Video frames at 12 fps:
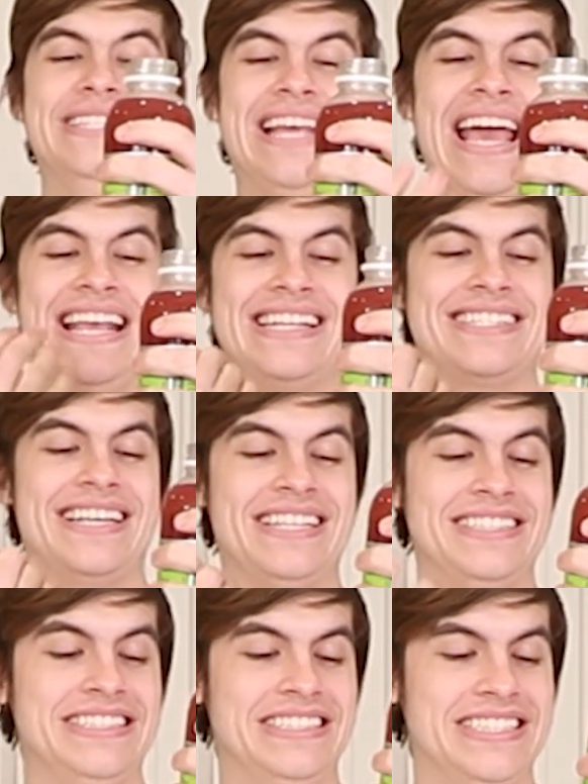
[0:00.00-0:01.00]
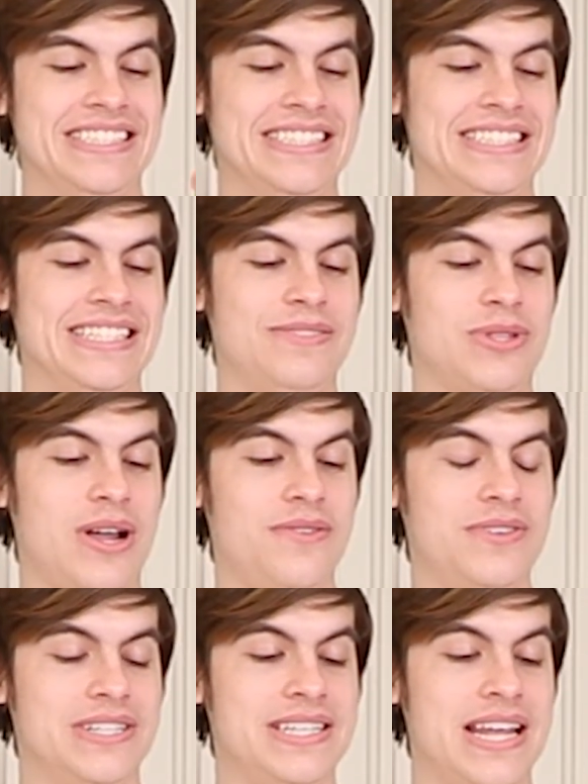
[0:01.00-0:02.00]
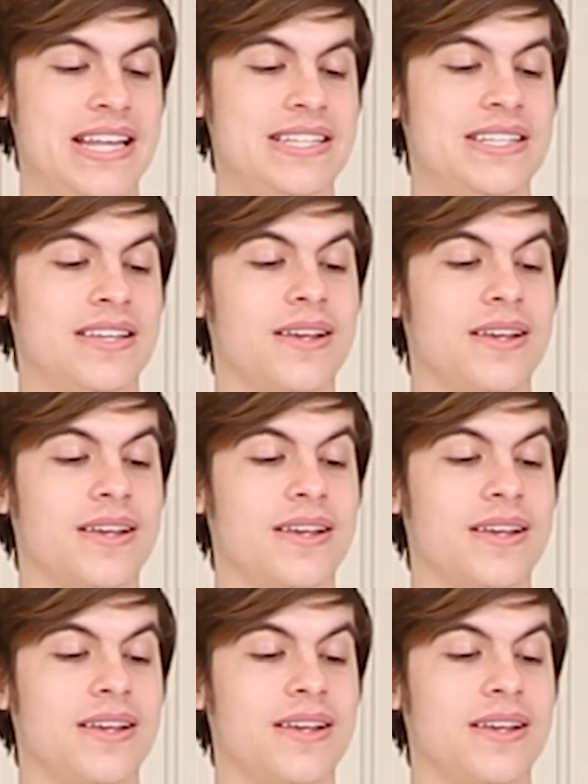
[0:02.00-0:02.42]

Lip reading: could taste like without even tasting